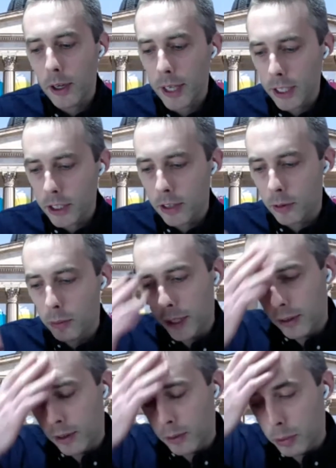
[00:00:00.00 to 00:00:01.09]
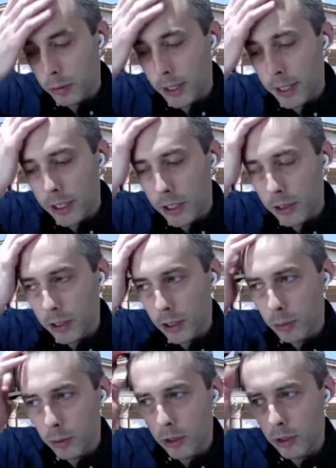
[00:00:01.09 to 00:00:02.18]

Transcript: I can actually give a better, probably an easier example